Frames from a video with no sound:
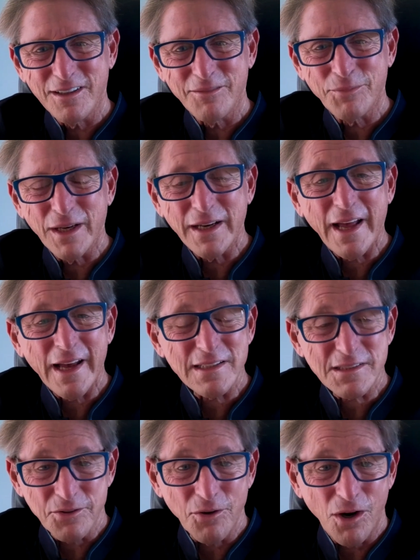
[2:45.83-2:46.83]
but as
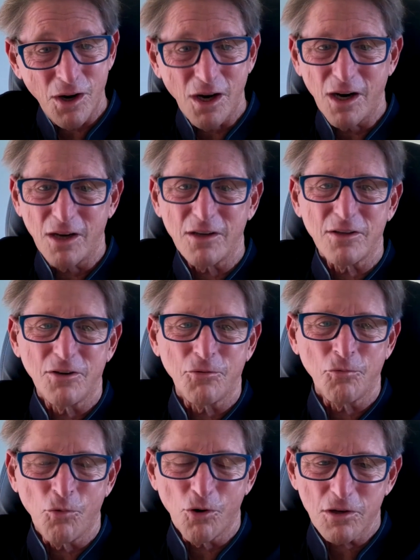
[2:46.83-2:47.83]
you are.
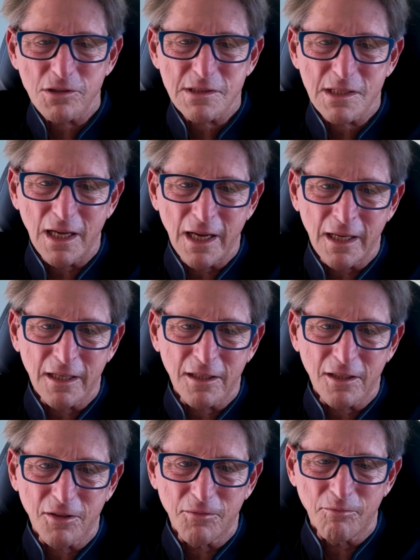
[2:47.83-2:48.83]
Warts
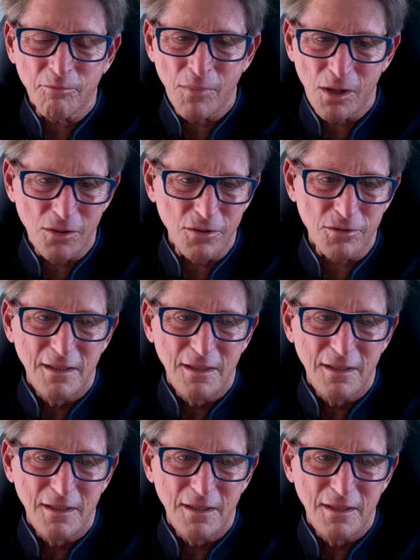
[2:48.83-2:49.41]
and moles.